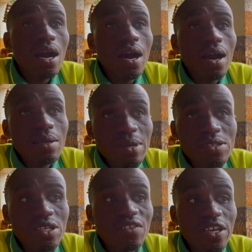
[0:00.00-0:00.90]
I
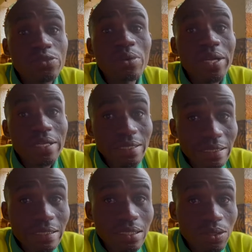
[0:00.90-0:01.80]
myself I took a
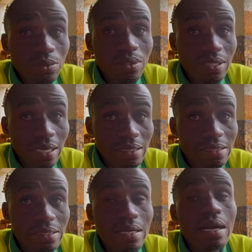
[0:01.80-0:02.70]
lead to start
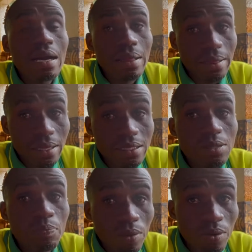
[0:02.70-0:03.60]
that
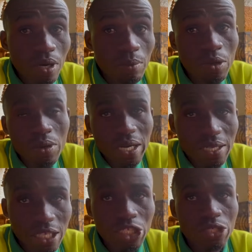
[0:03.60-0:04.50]
program or
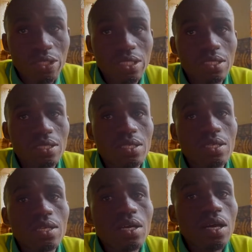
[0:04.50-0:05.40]
organization. Mm.